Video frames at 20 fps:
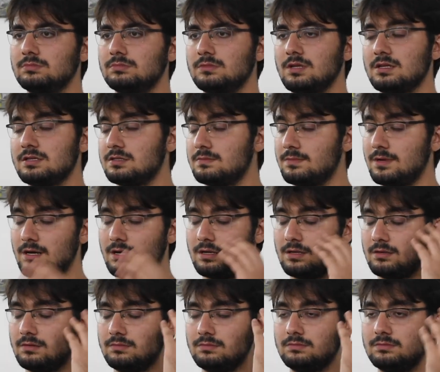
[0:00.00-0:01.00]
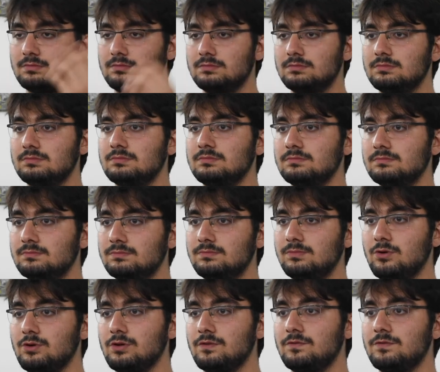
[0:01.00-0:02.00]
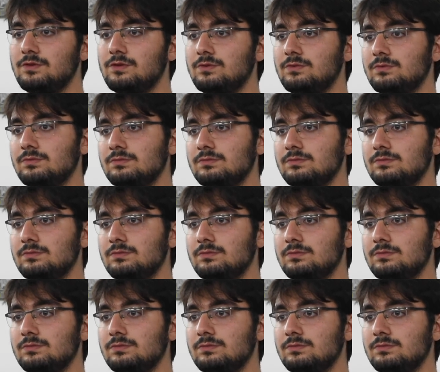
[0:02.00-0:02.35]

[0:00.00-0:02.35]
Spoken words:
That's my point of view.